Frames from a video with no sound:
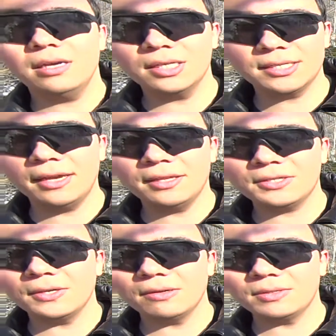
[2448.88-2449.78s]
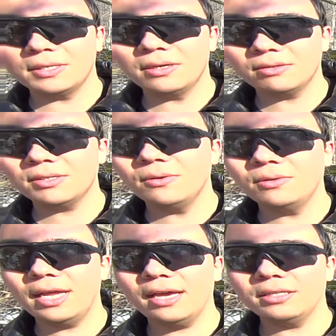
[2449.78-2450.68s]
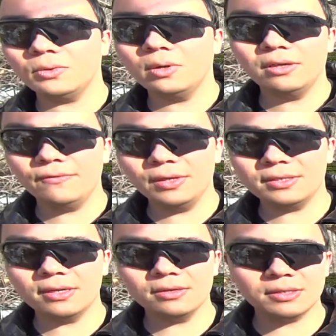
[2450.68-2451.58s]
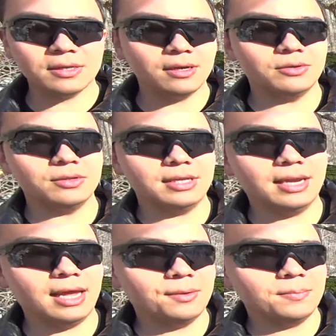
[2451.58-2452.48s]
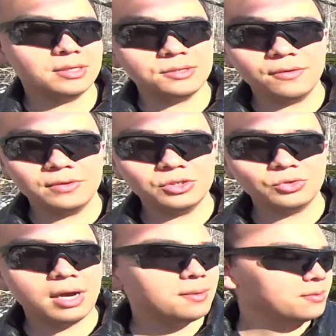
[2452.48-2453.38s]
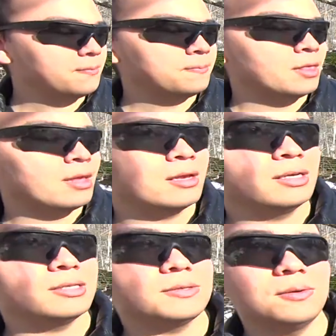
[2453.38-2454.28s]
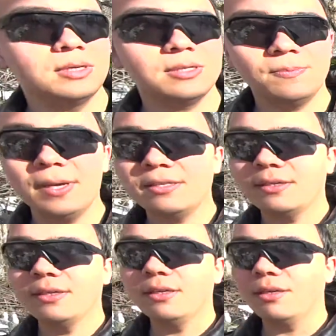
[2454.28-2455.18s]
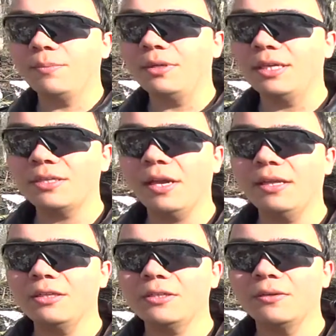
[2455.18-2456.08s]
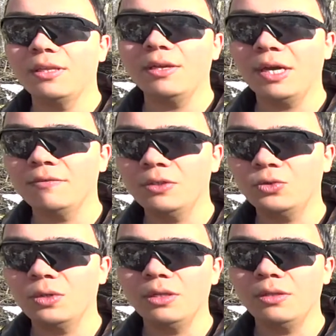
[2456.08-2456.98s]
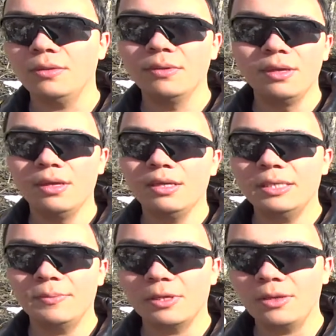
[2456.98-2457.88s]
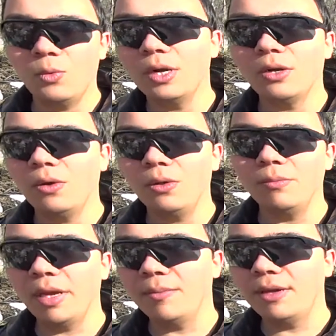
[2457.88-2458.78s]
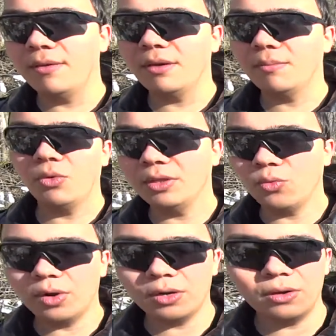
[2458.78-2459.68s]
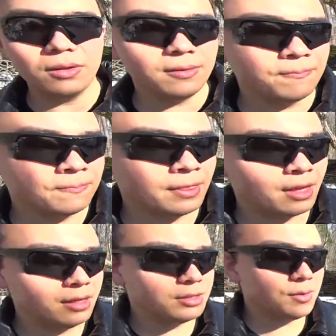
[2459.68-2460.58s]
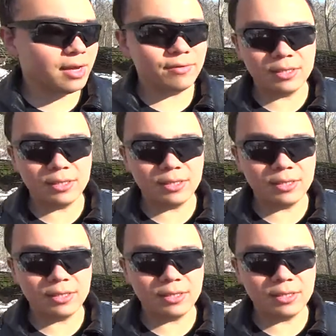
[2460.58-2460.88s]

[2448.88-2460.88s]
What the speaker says: silencers that are sold as oil filters under the name solvent trap. So it's basically a complete silencer that you have to drill typically one hole, maybe more than one hole, to have a